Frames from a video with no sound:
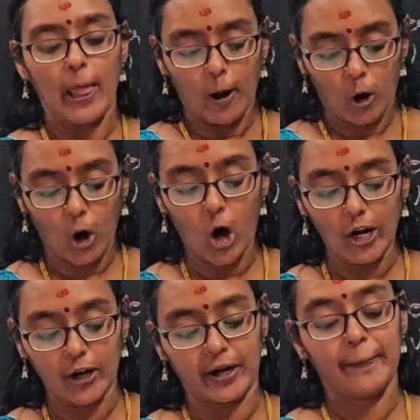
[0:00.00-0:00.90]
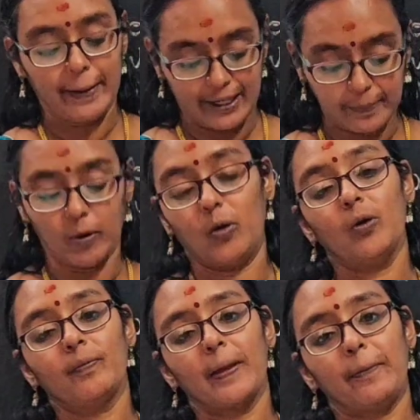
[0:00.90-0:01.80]
hold on a bent
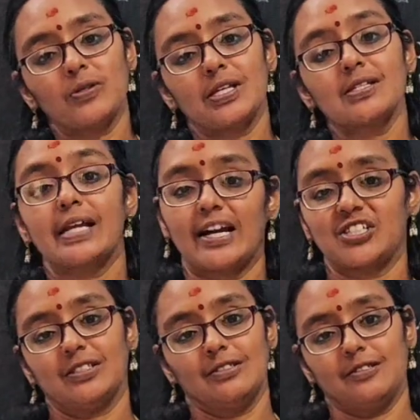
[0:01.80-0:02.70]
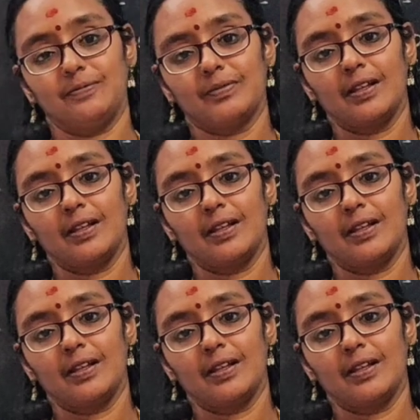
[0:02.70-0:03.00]
bow possesses dash energy.